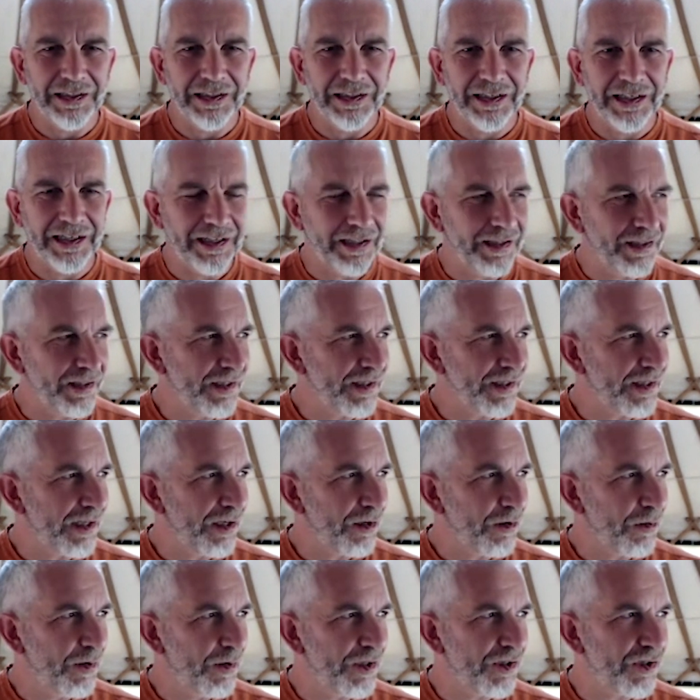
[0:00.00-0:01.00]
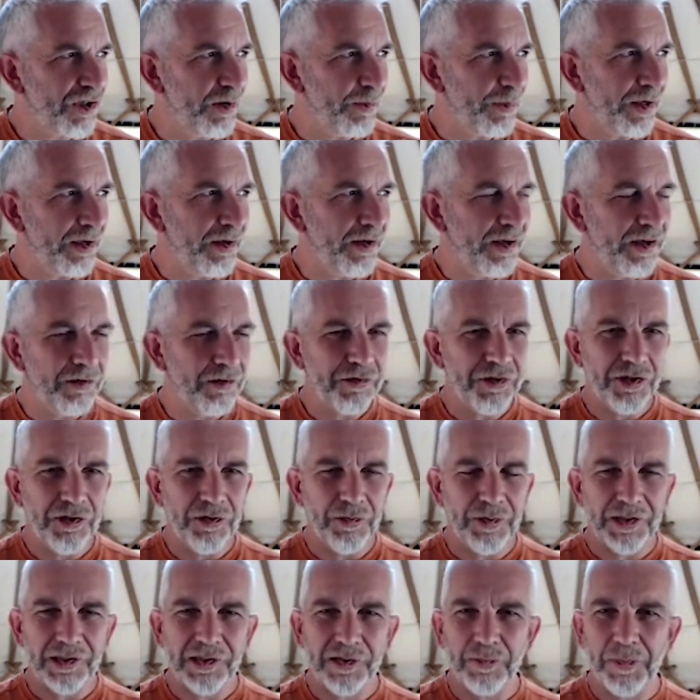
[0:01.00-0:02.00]
And it's that question about how do you
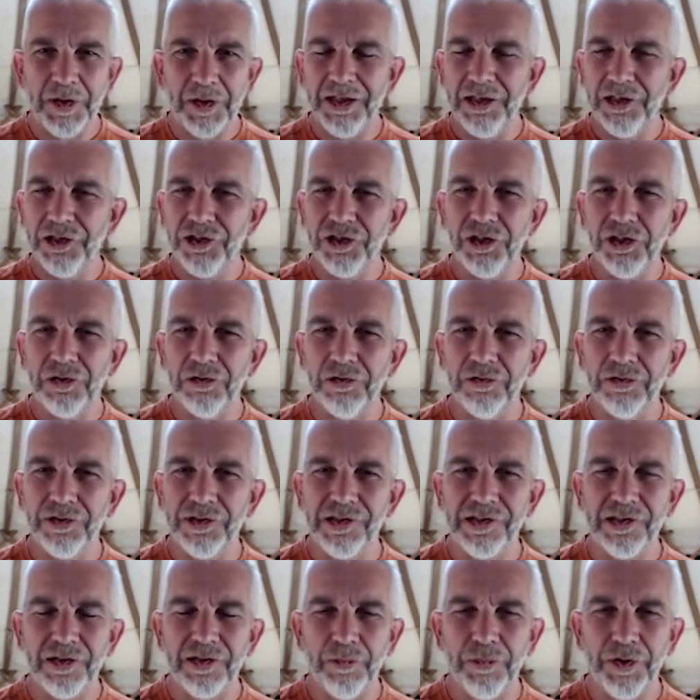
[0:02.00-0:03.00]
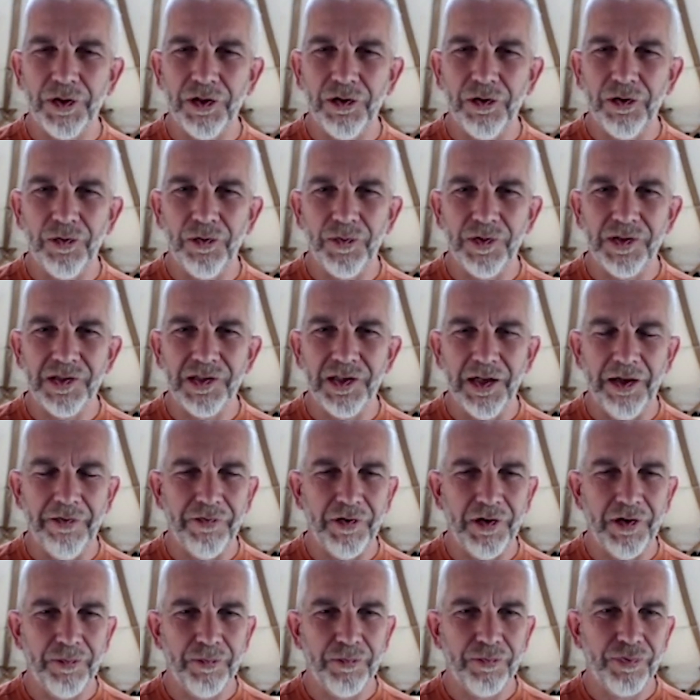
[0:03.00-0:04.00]
explain Qigong to somebody who has
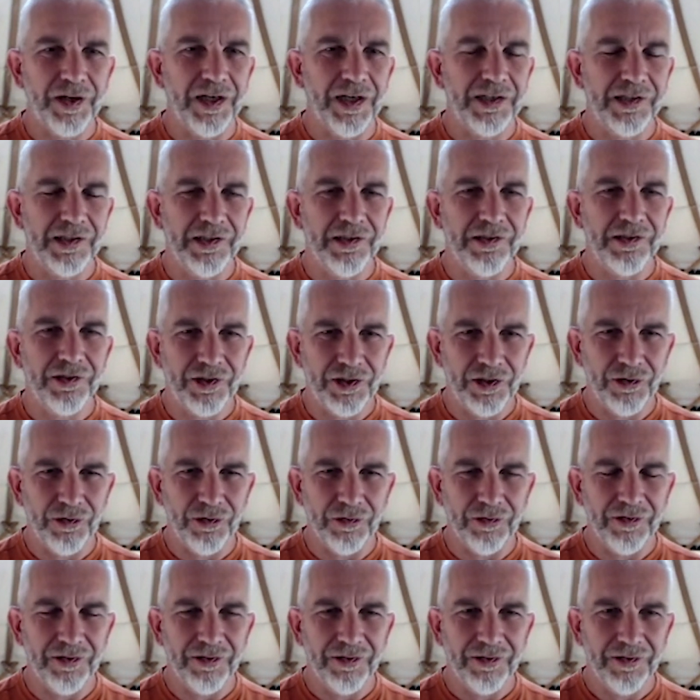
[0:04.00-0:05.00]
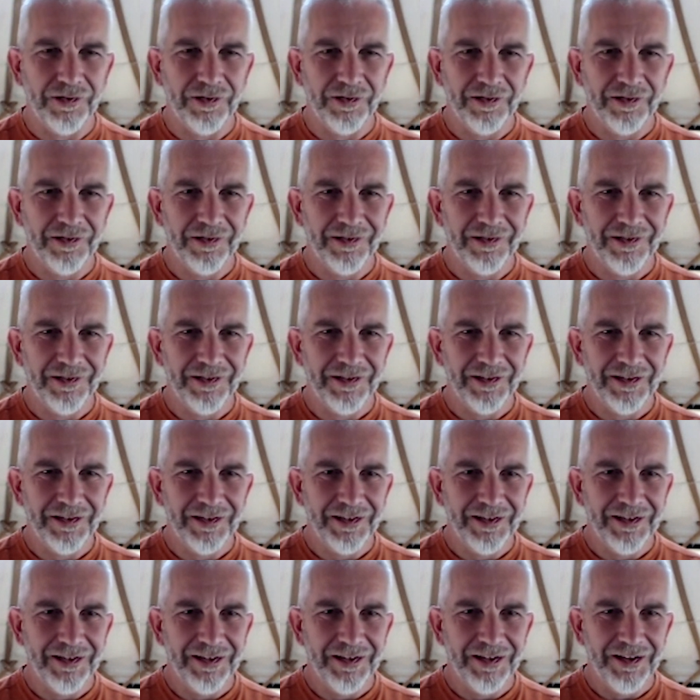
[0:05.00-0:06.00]
never practiced Qigong?
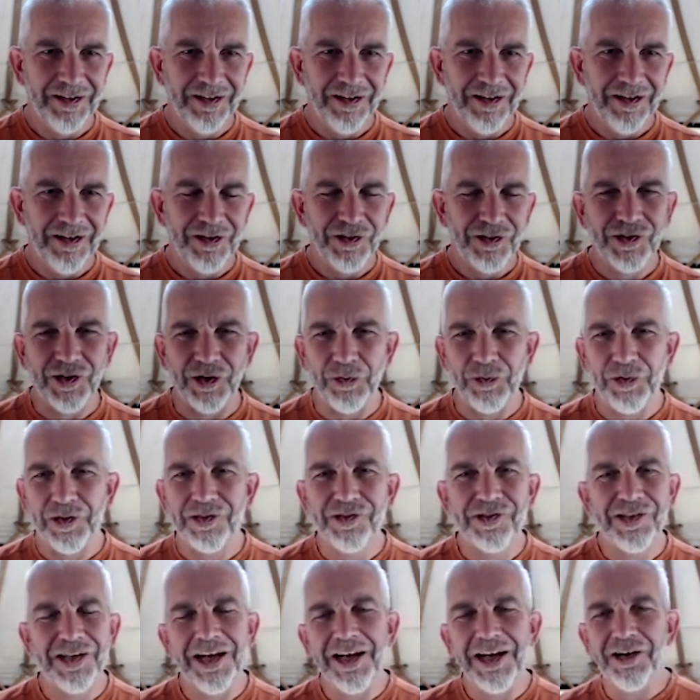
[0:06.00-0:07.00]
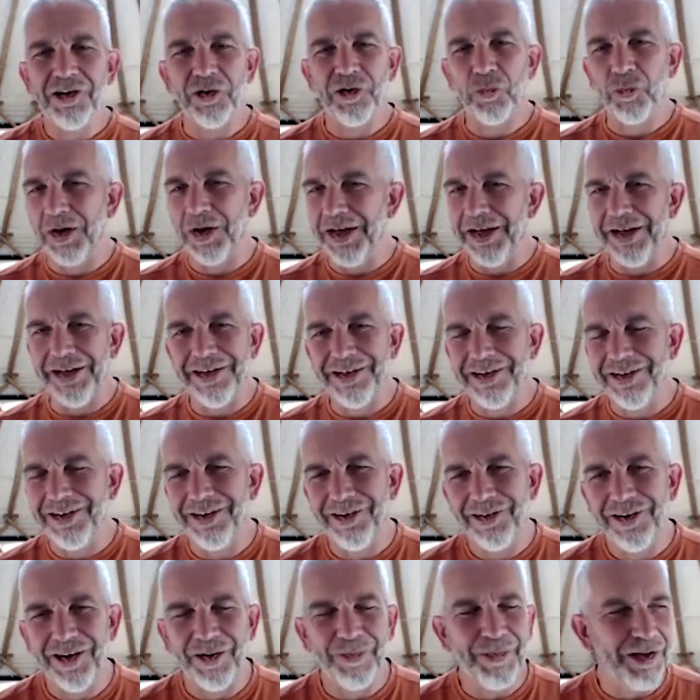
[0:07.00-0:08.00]
So the standard way,
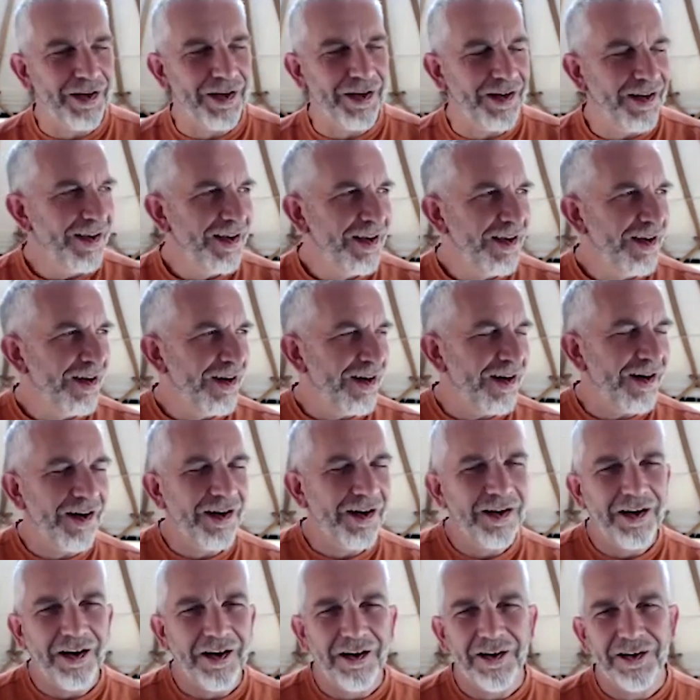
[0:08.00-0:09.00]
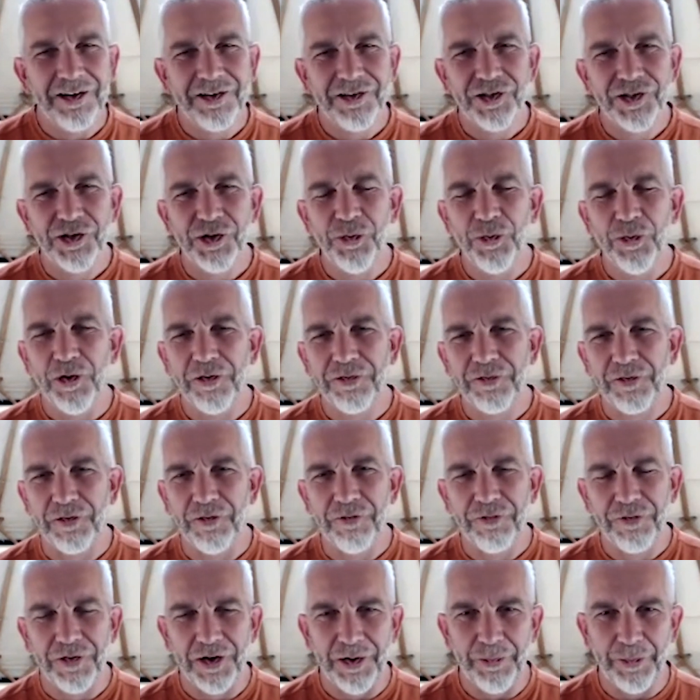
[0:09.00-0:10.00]
I mean, I too often
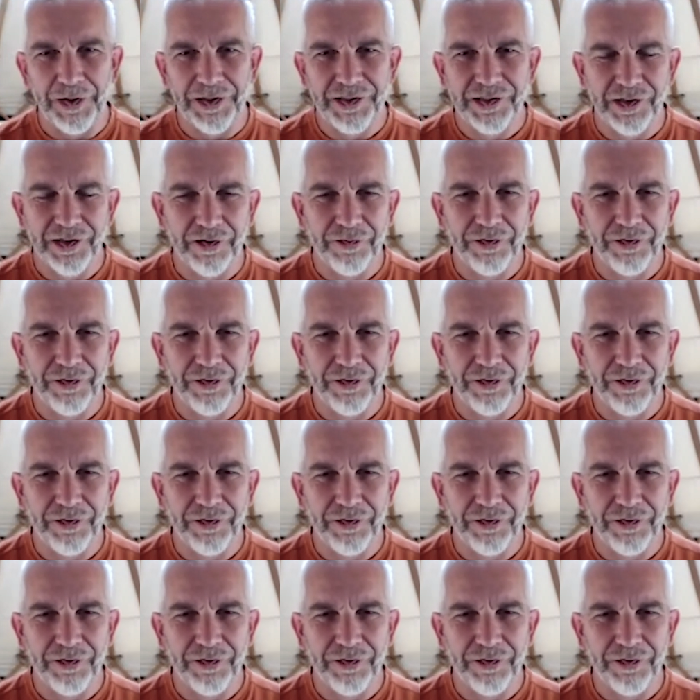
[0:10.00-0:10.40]
find myself